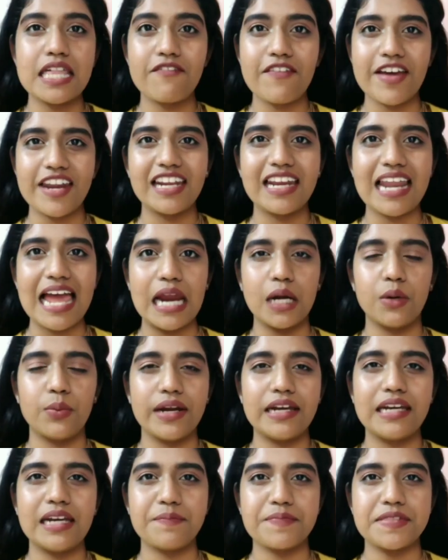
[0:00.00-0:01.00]
a very
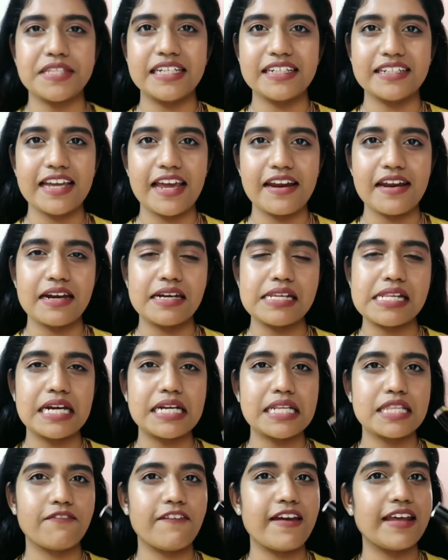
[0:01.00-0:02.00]
lightweight lipstick and it
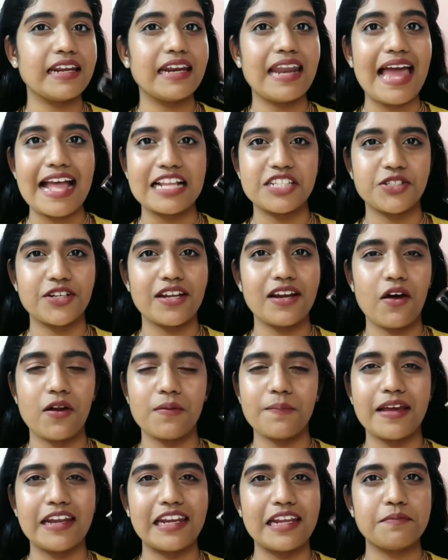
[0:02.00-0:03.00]
sits very natural
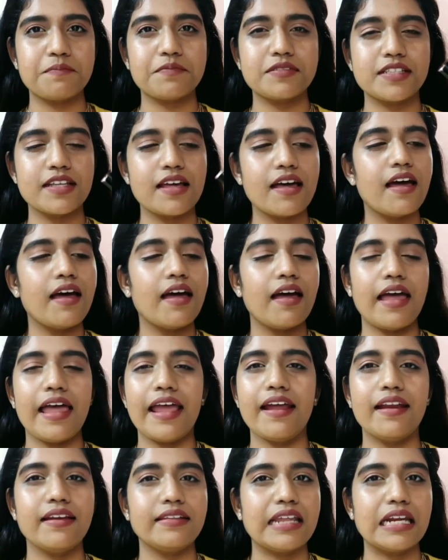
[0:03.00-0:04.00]
on my lips.
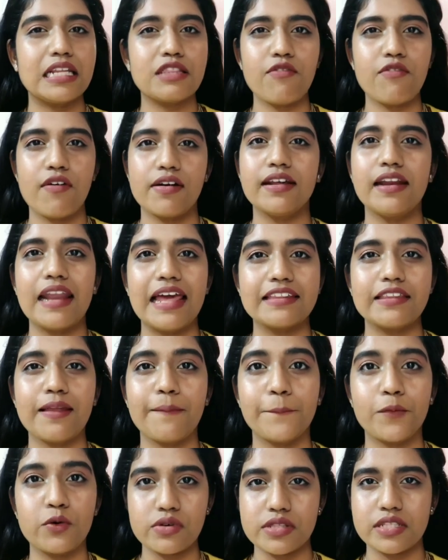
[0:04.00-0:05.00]
And that's what I like the
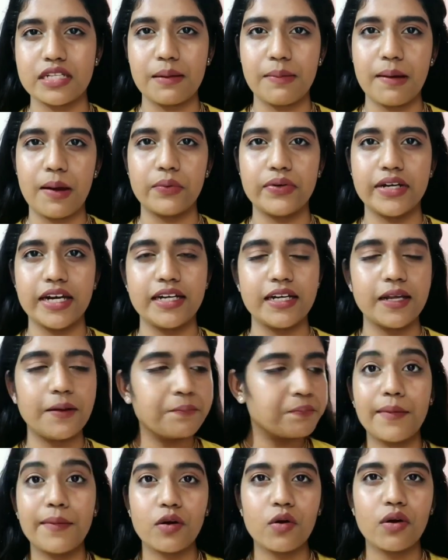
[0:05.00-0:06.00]
most about it.
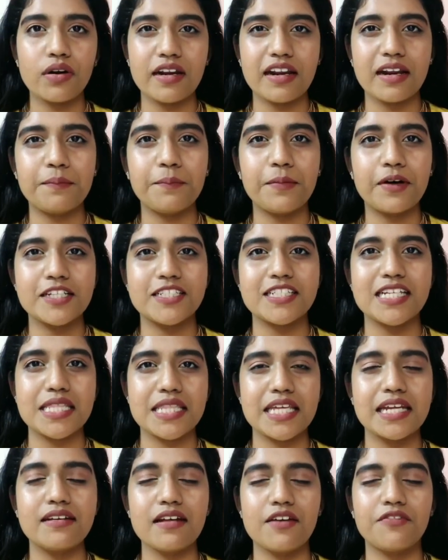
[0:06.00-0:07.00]
Am I going to
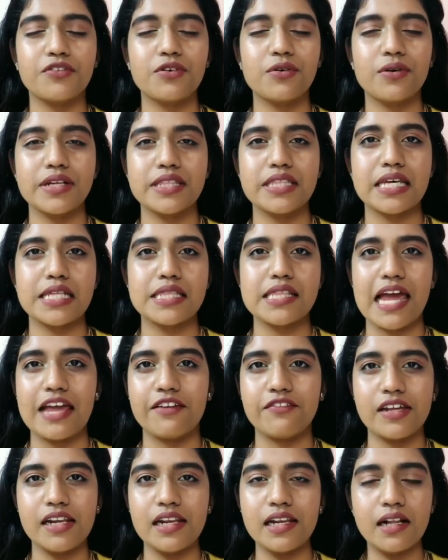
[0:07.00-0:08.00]
repurchase it? Of course, yes,
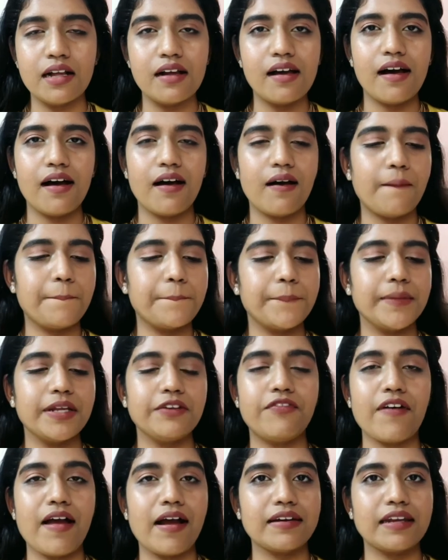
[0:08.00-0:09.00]
I will.
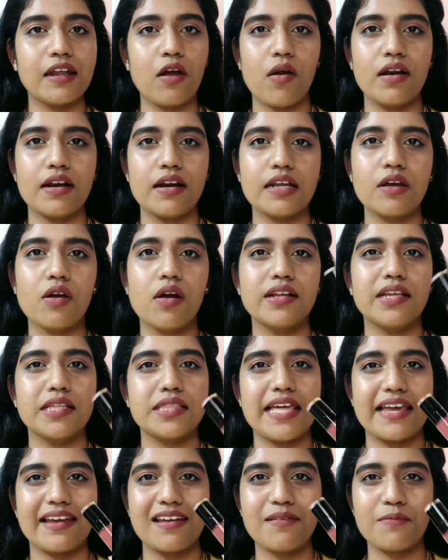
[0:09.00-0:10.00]
In fact, I already got the
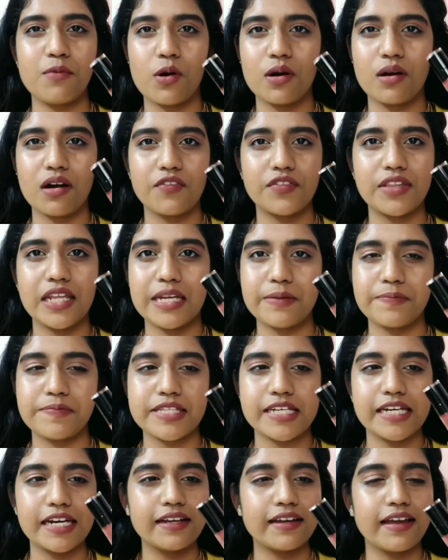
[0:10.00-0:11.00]
second bottle of the
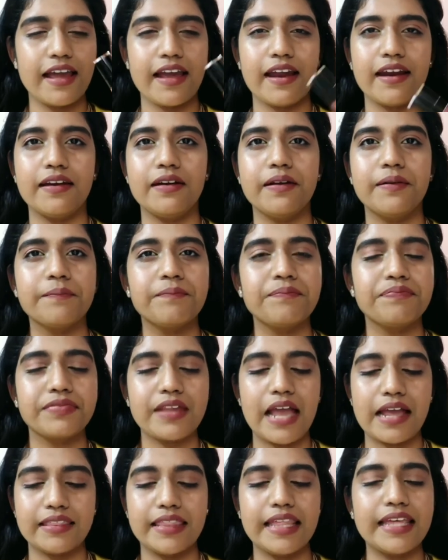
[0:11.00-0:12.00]
lipstick and
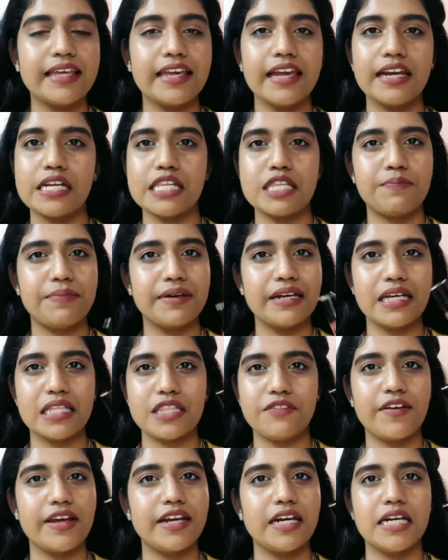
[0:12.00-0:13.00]
I think it
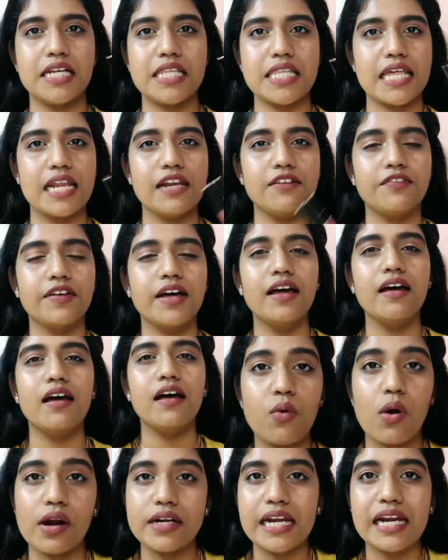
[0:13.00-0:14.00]
speaks for itself.
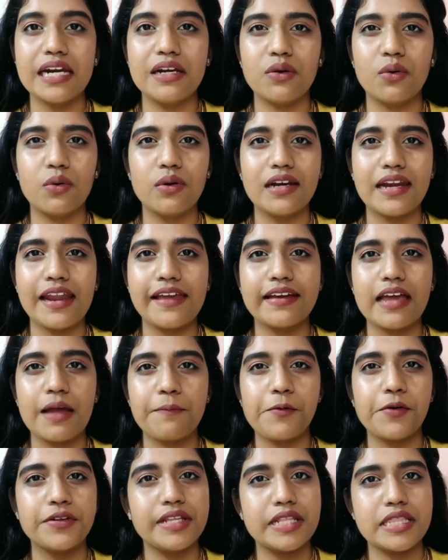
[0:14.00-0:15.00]
And what I don't like
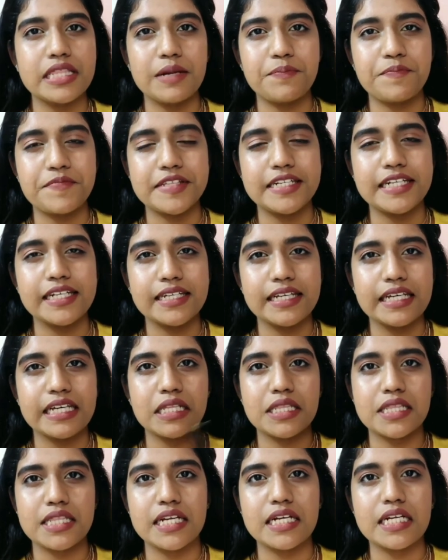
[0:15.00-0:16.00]
about this lipstick
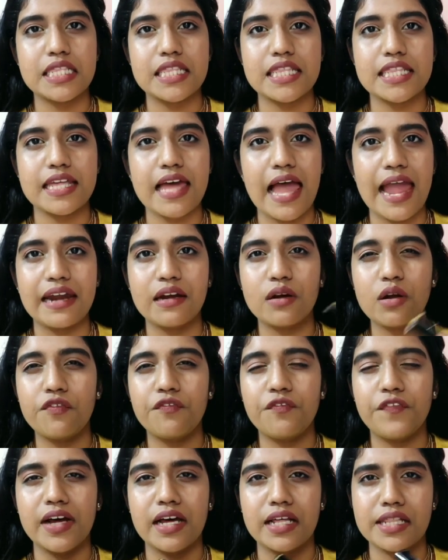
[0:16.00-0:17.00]
is it's kind
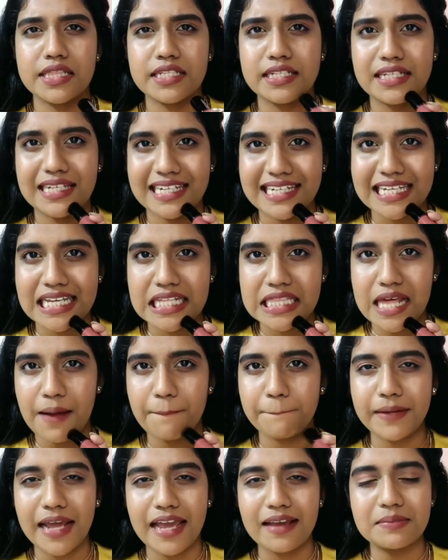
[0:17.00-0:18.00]
of sticky
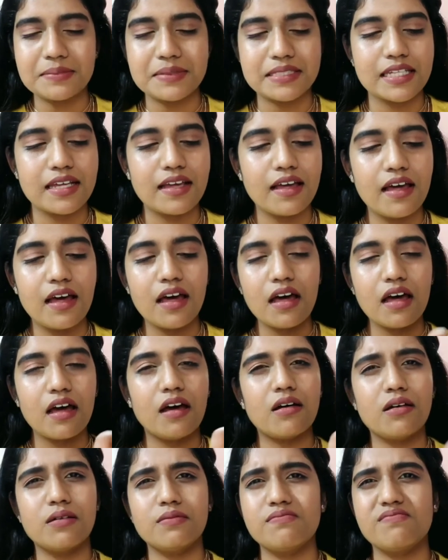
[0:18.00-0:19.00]
sometimes.
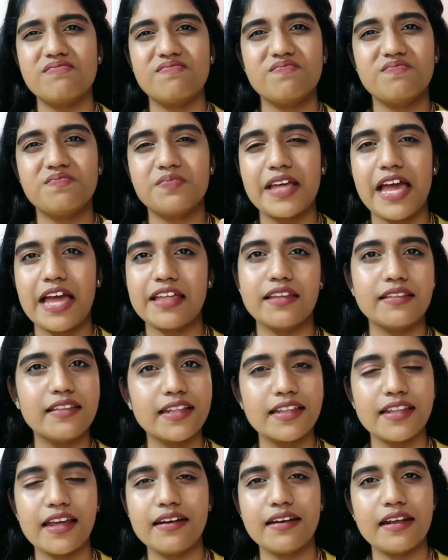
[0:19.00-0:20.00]
Other
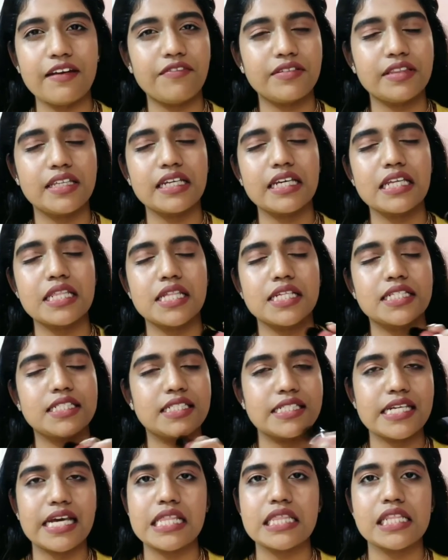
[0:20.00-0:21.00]
than that, everything is
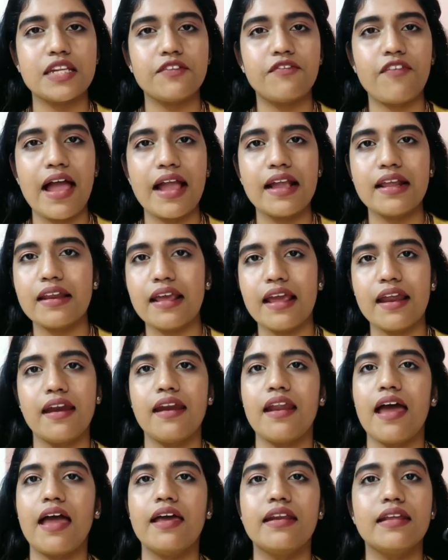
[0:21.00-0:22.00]
just fine
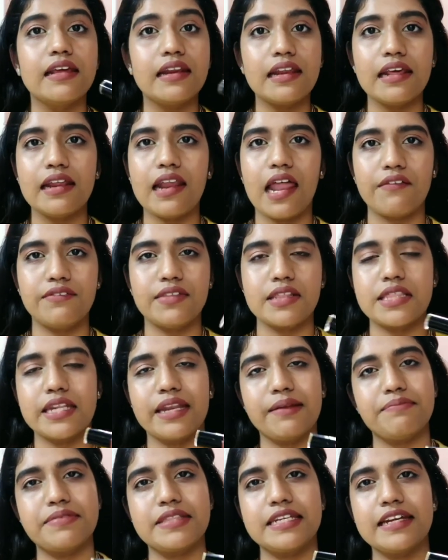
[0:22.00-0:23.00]
and I really love
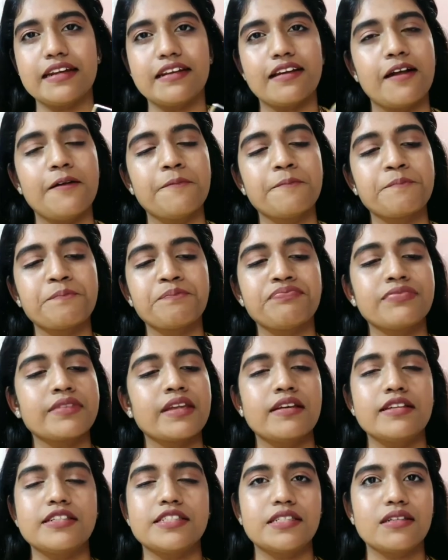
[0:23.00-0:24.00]
this lipstick.
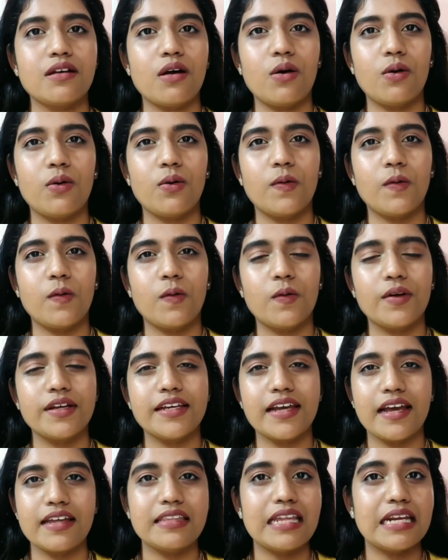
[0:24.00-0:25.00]
So
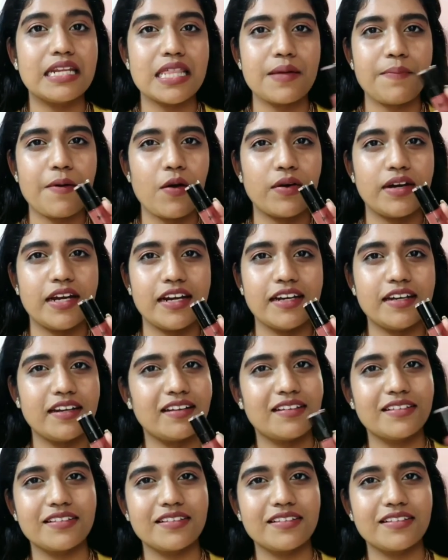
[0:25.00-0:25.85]
yeah, that's about it.